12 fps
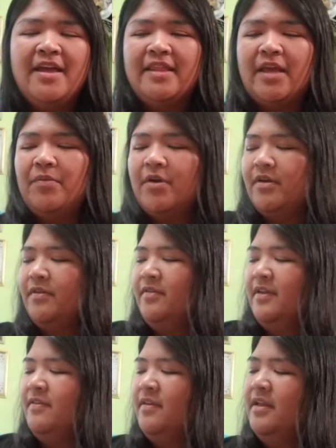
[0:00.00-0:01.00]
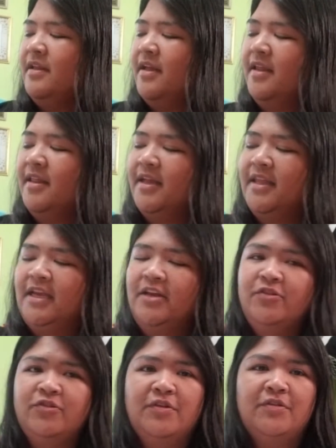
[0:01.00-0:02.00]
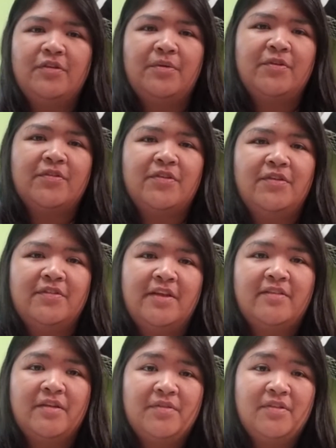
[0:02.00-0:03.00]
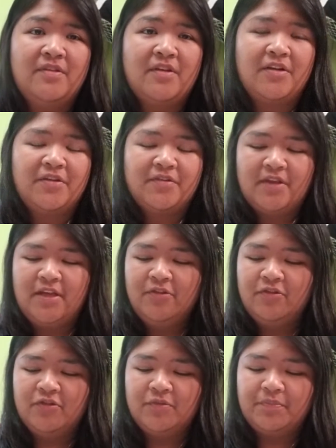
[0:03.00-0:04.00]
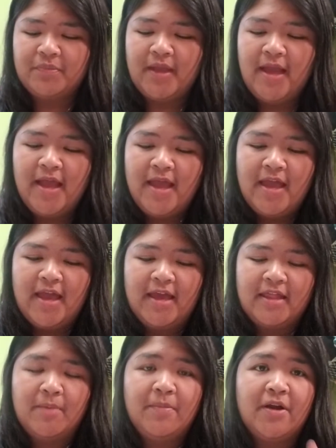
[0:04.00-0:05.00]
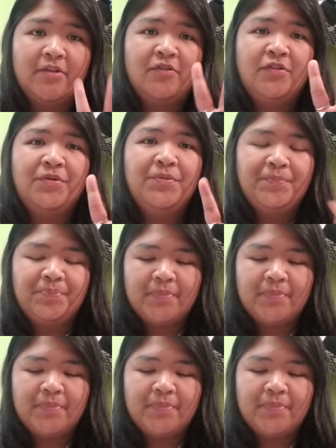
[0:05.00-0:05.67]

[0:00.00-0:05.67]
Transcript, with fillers: They were $16.99 each, so I'm just going to say $17 each. And I bought two.